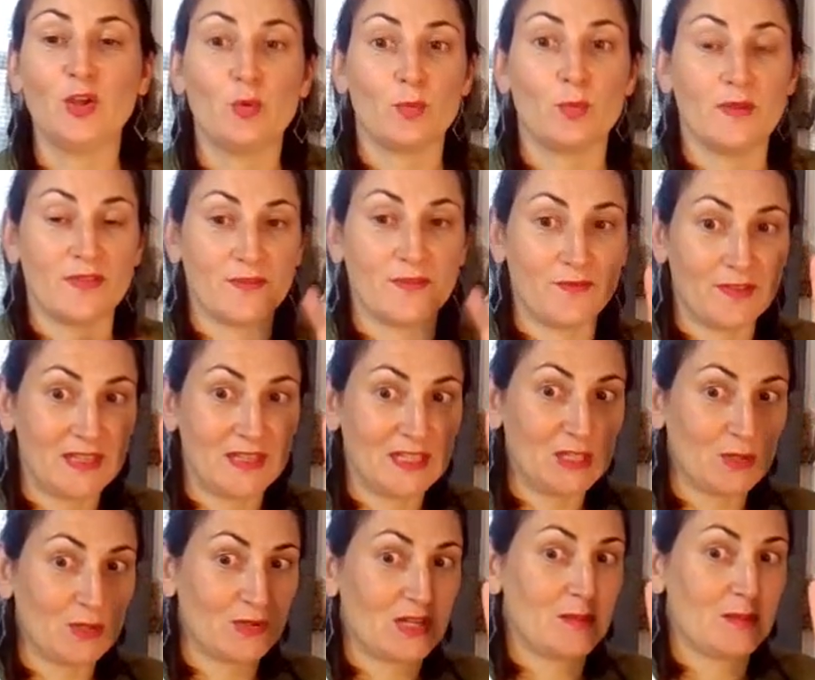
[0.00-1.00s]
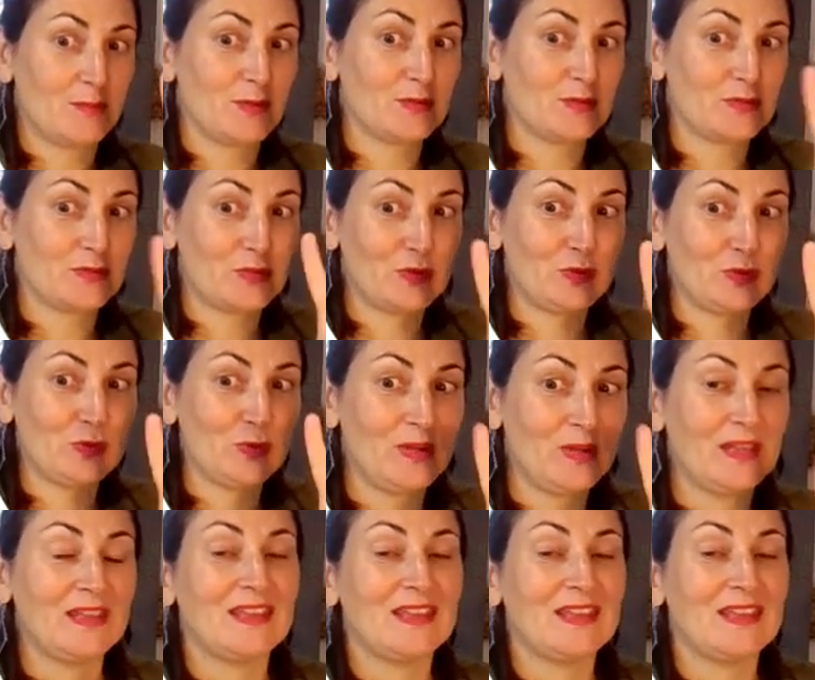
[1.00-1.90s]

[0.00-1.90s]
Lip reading: with video number 2